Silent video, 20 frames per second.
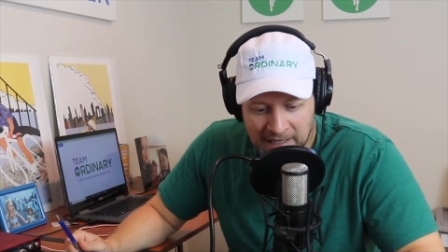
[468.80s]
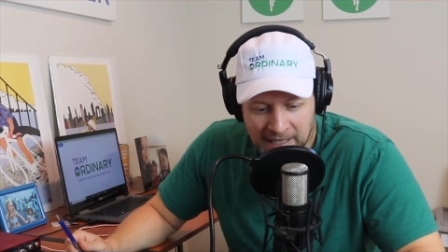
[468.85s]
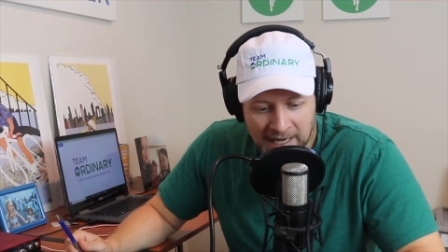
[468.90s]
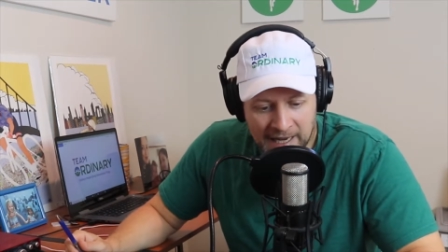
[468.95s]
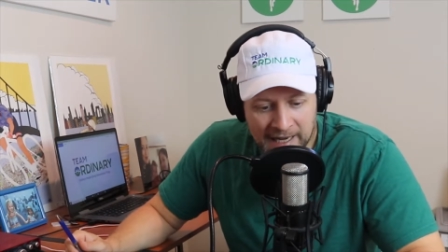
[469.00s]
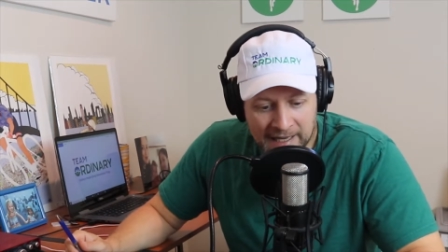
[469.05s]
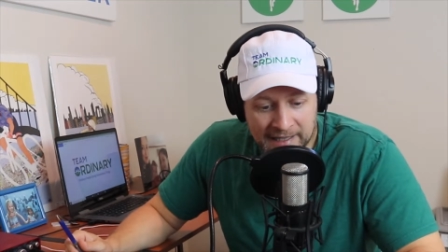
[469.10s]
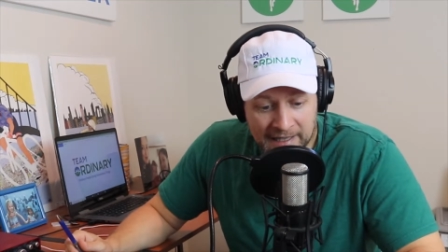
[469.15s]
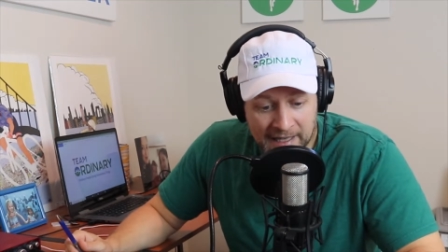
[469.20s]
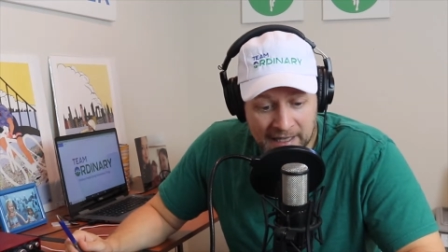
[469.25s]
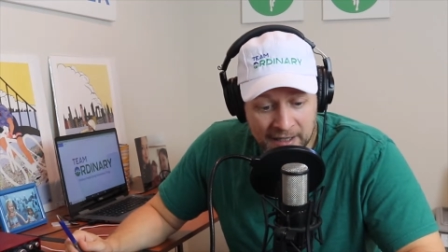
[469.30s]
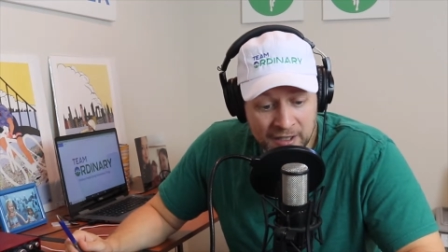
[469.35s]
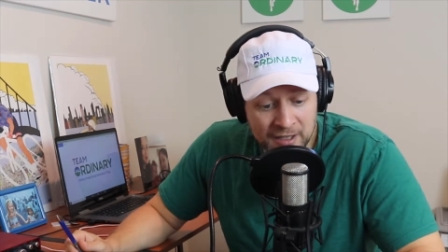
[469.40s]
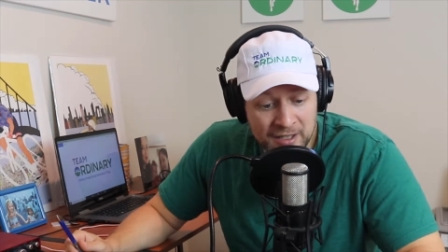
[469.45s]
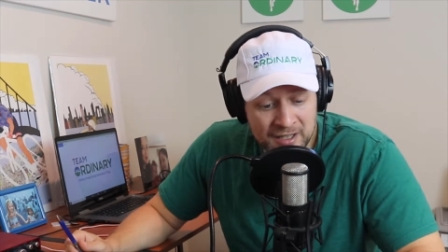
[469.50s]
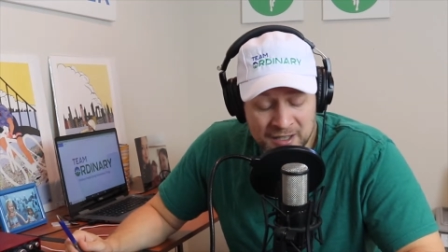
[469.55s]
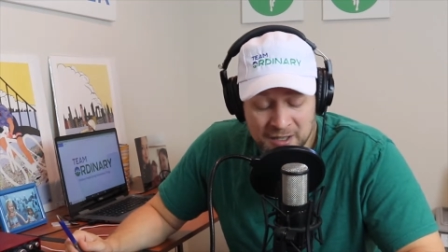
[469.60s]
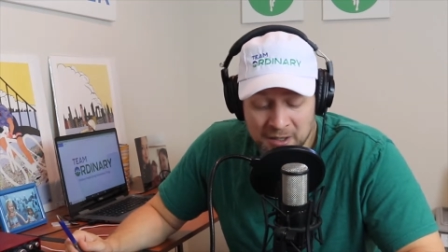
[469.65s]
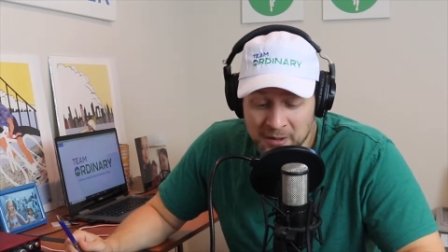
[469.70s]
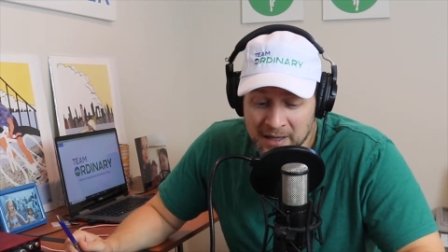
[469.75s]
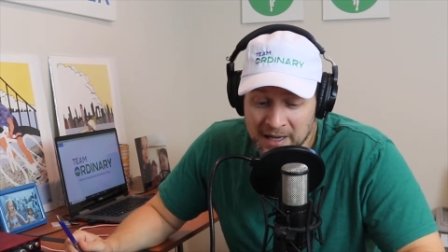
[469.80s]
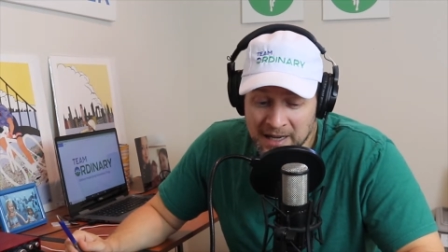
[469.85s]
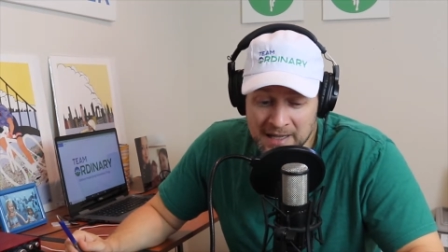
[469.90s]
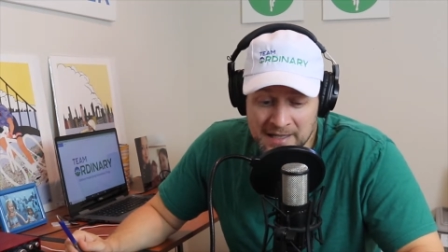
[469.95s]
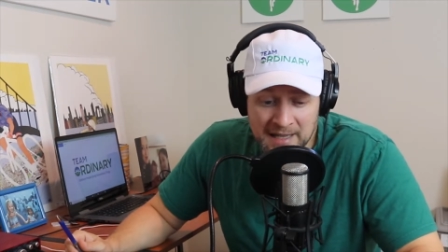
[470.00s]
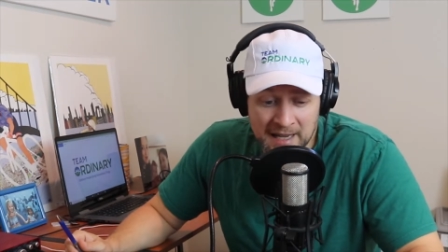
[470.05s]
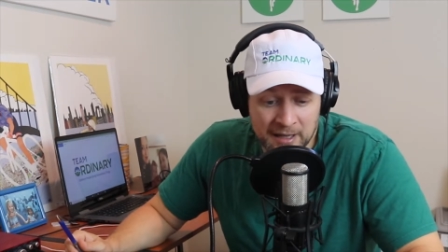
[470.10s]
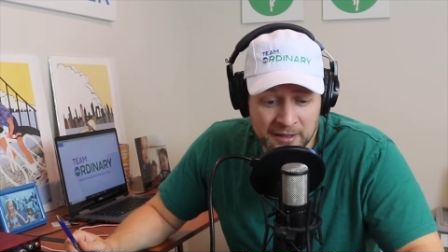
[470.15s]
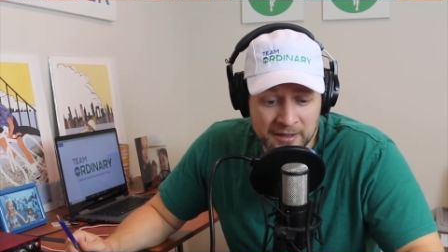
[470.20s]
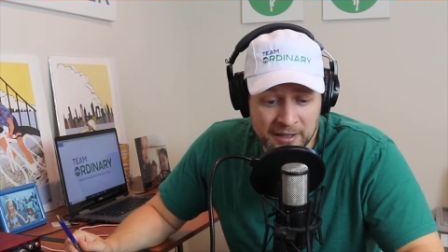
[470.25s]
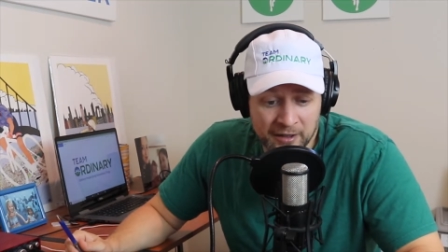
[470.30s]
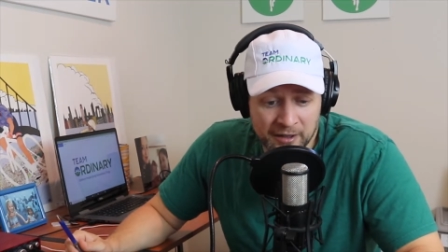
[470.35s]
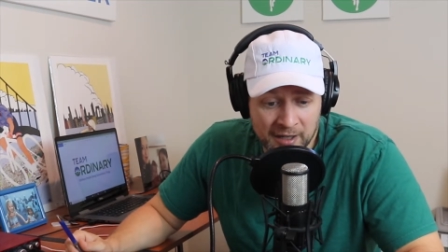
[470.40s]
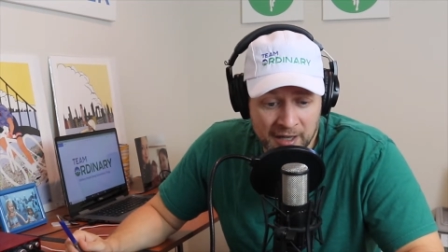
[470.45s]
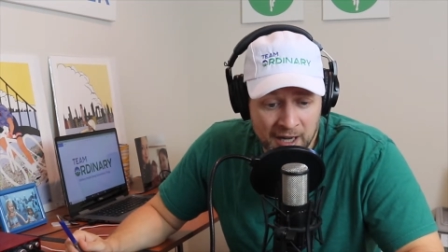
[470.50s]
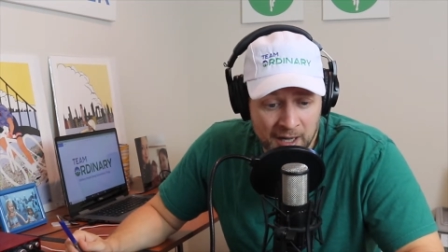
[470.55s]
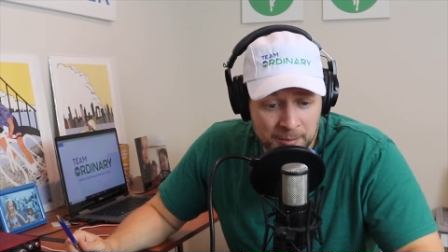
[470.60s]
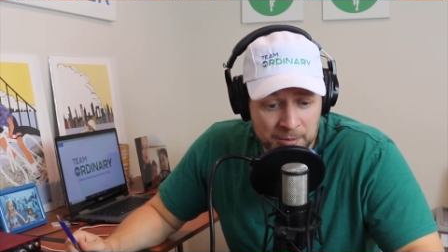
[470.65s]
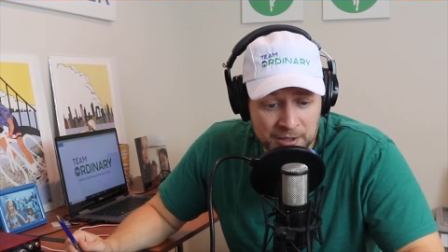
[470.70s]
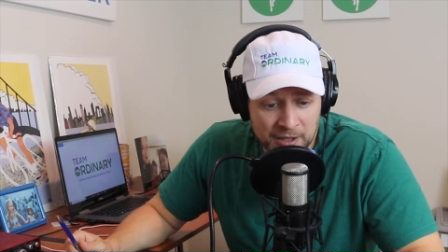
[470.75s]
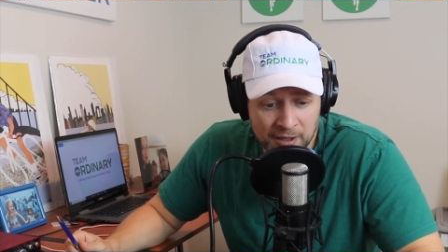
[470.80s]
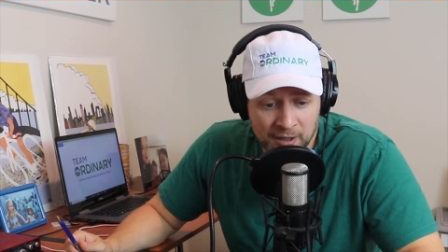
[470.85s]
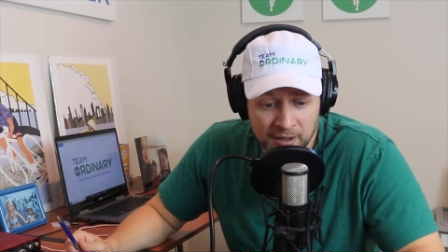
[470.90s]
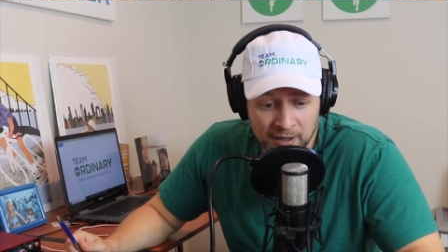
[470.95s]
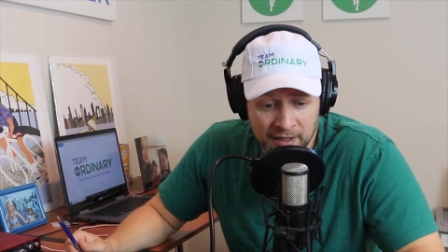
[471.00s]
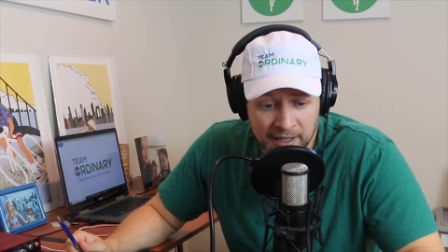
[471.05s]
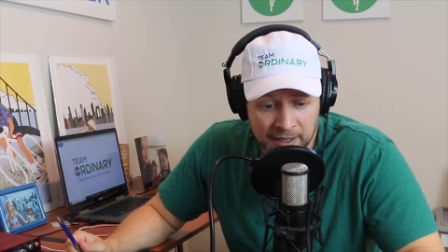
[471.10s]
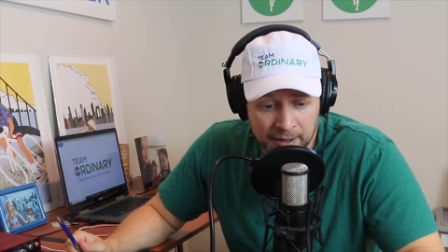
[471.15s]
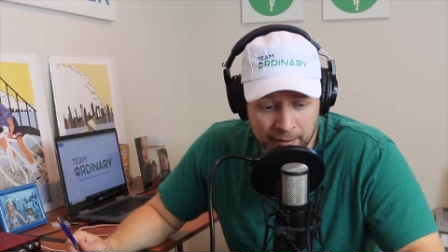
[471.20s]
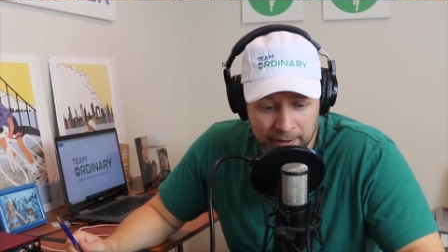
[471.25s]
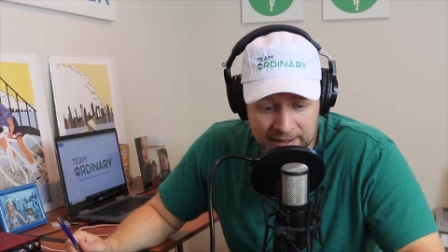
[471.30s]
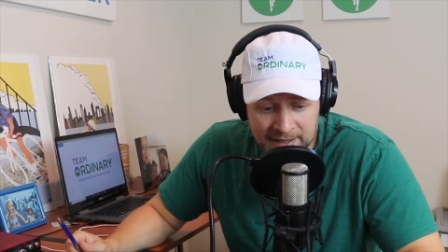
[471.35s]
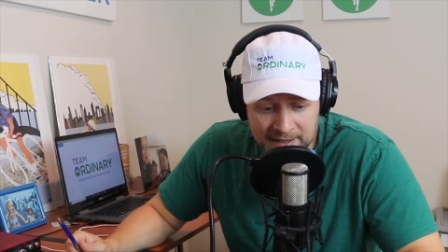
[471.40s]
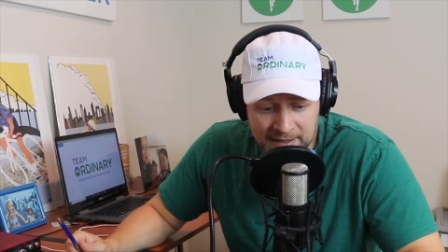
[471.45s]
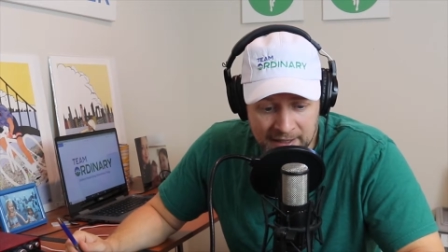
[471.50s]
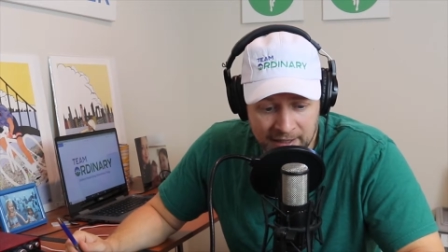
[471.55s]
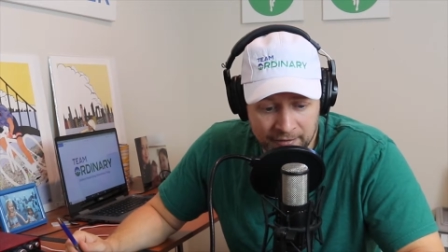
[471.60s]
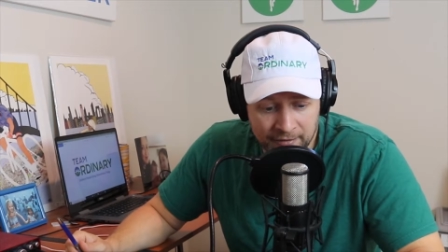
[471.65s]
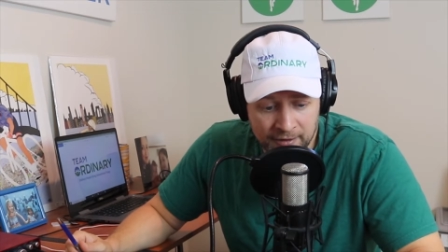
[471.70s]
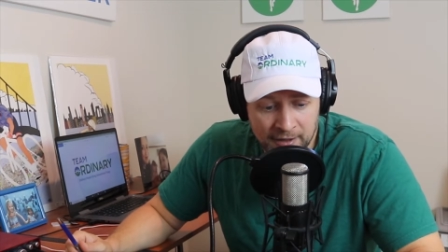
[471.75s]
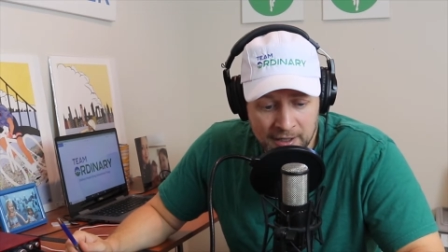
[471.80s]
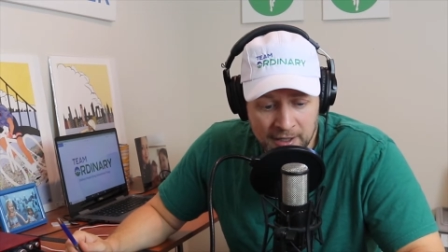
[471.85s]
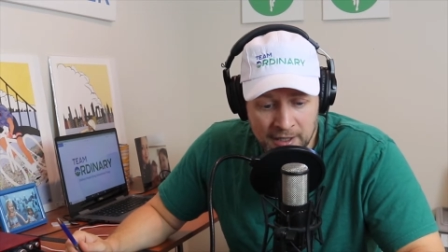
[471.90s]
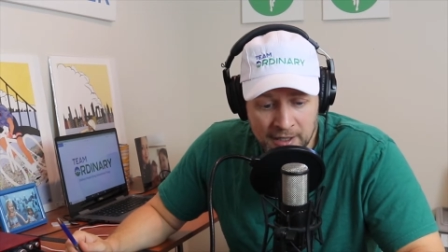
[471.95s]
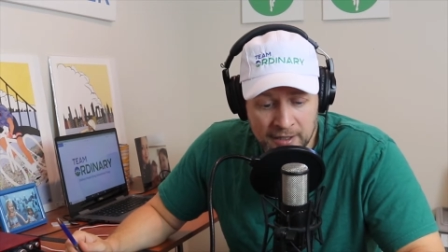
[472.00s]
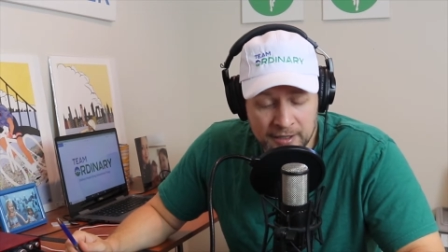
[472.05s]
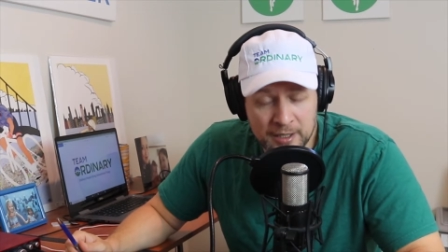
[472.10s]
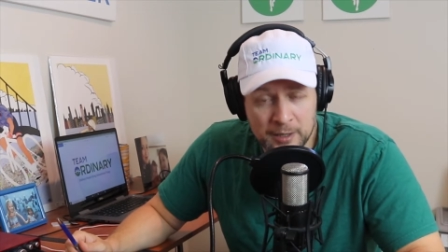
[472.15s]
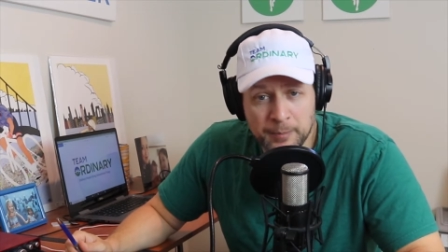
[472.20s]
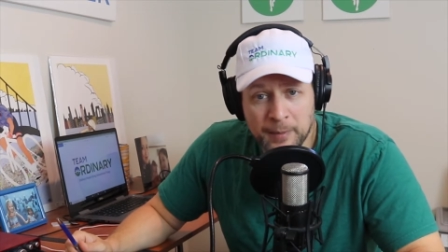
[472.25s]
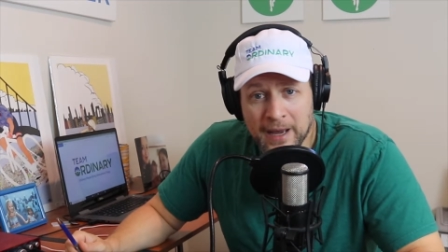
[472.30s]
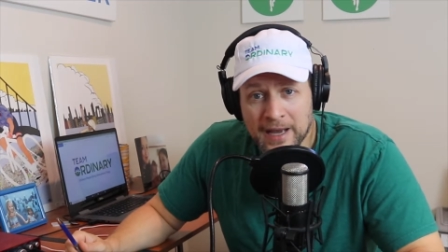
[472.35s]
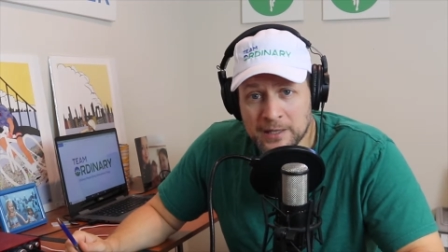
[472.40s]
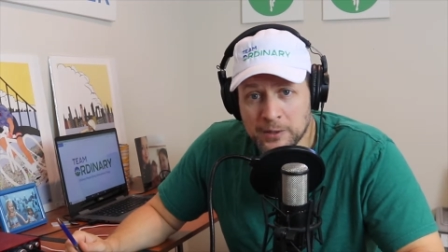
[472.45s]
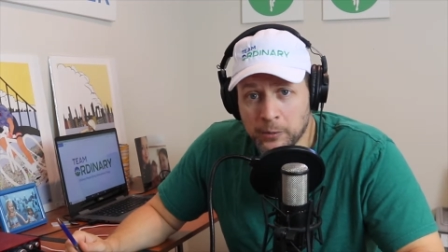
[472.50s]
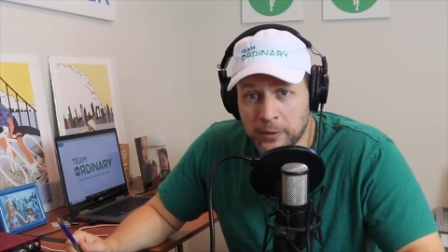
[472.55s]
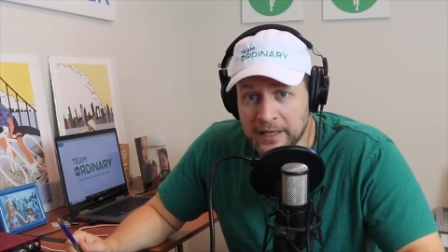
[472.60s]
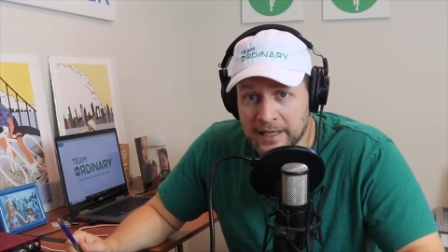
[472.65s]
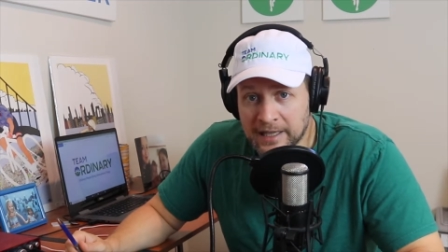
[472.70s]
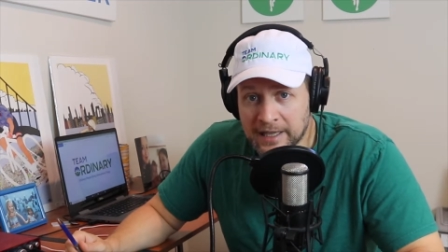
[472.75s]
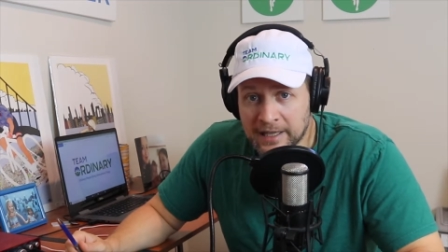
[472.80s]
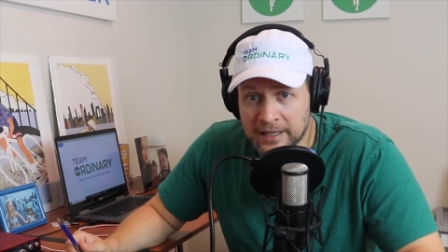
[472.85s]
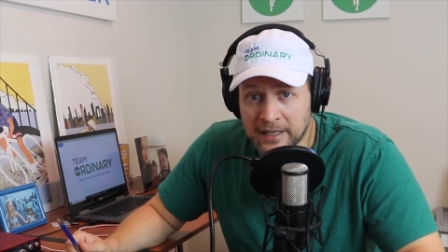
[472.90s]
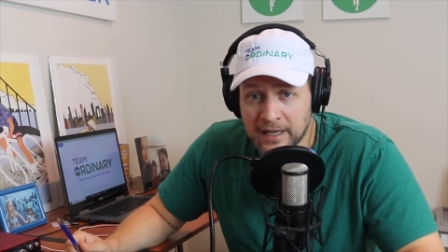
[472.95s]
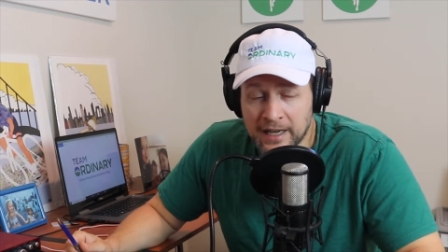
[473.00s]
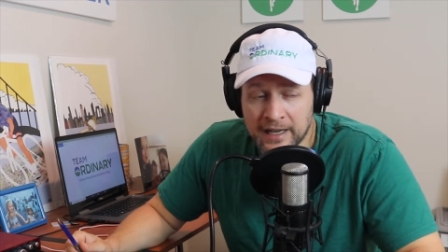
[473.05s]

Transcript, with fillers: And good to see you guys out there accomplishing all that great stuff this past weekend.